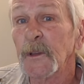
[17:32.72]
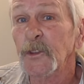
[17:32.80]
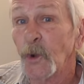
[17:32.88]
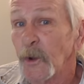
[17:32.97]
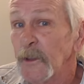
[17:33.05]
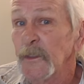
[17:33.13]

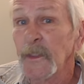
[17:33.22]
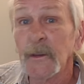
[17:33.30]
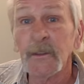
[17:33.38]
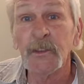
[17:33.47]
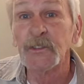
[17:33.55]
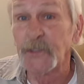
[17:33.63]
You're in
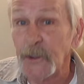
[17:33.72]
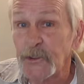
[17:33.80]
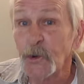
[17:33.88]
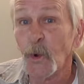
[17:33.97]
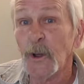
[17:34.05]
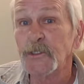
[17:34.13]
the
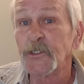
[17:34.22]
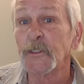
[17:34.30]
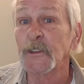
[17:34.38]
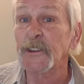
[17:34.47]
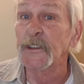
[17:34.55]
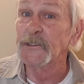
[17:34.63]

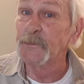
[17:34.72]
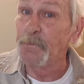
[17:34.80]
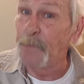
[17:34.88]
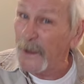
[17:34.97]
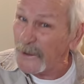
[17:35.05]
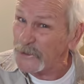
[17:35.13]
situation that is
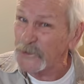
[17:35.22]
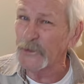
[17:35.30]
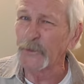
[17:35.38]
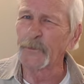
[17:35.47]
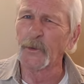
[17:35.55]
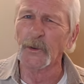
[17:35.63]

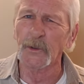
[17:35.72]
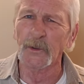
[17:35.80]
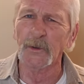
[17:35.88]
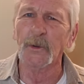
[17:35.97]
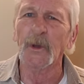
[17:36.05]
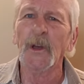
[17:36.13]
best for
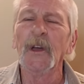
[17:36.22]
you.